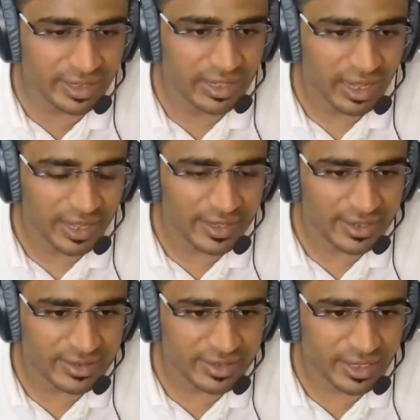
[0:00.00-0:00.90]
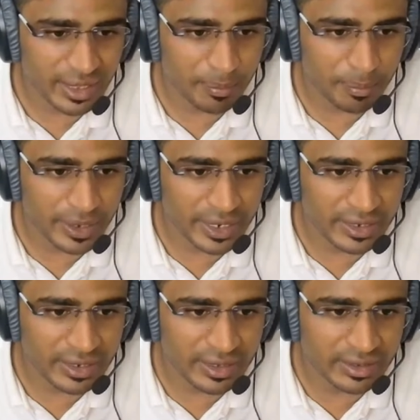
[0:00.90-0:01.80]
I can say
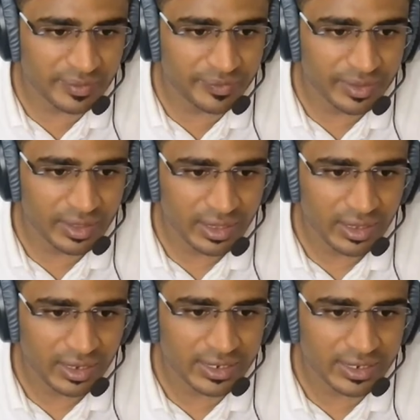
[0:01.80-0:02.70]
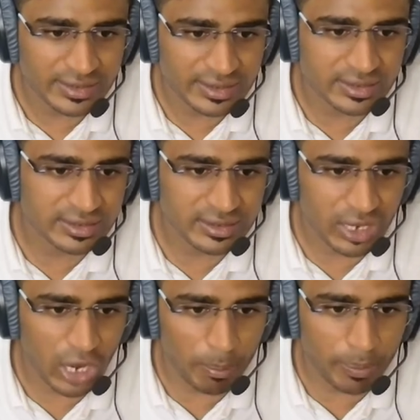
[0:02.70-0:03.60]
print it is
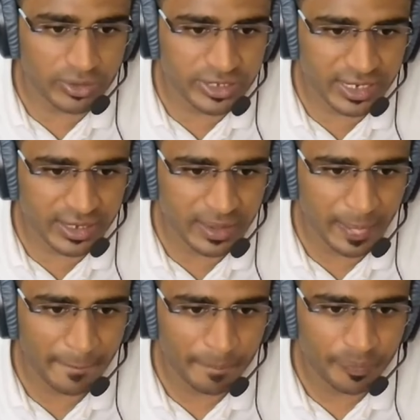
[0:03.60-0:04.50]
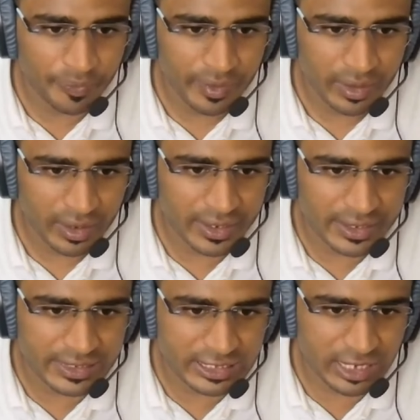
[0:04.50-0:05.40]
composite, it
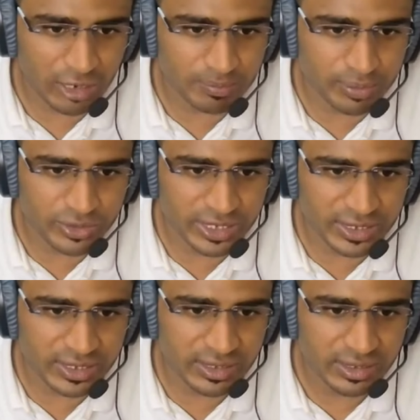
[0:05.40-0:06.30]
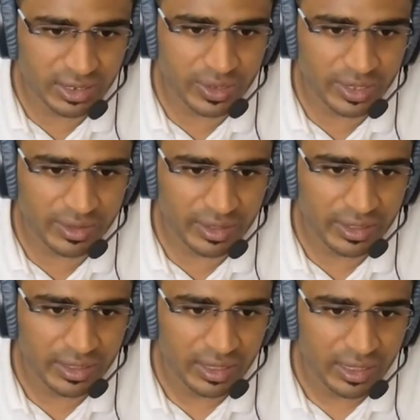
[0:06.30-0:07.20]
is composite. Okay,
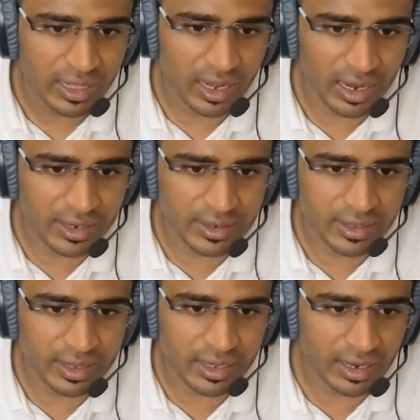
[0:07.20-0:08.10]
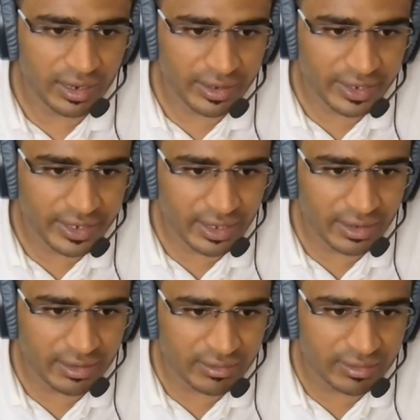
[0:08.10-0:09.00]
and return